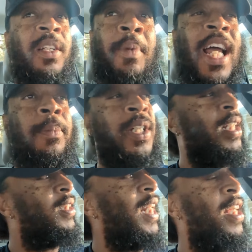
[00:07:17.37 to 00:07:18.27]
the Bible and
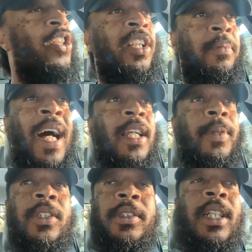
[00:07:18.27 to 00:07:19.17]
the standards of the
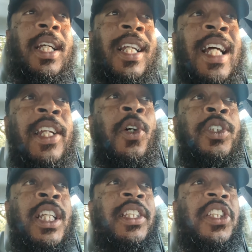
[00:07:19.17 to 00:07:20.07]
Bible and not know
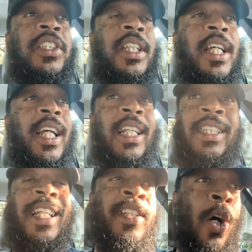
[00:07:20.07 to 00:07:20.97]
Jesus and
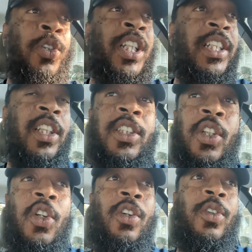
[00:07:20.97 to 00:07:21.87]
then know Jesus
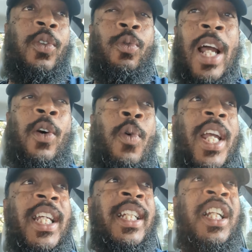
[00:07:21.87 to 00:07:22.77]
right
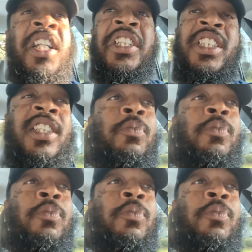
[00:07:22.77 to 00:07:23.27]
away and then understood